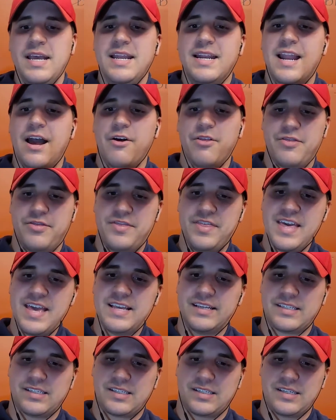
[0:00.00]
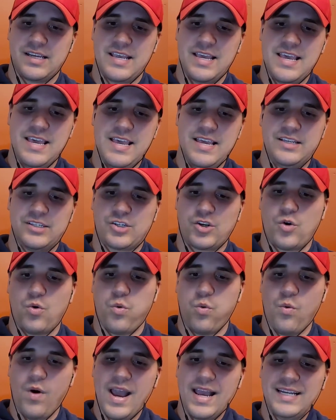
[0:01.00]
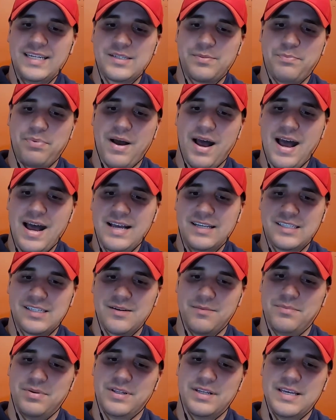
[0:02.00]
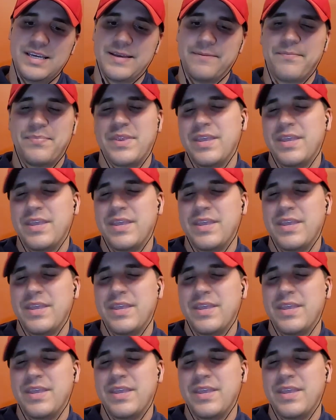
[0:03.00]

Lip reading: Now this is quite possibly